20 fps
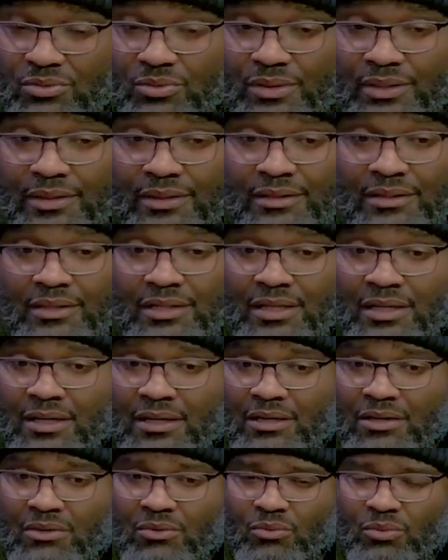with
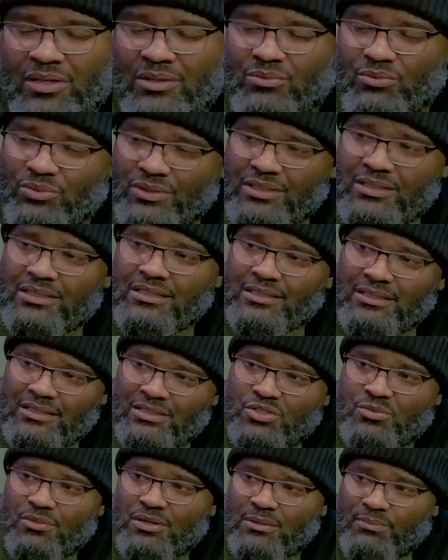what really
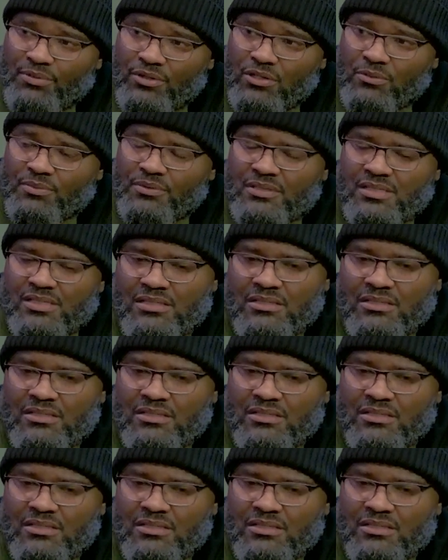is my purpose.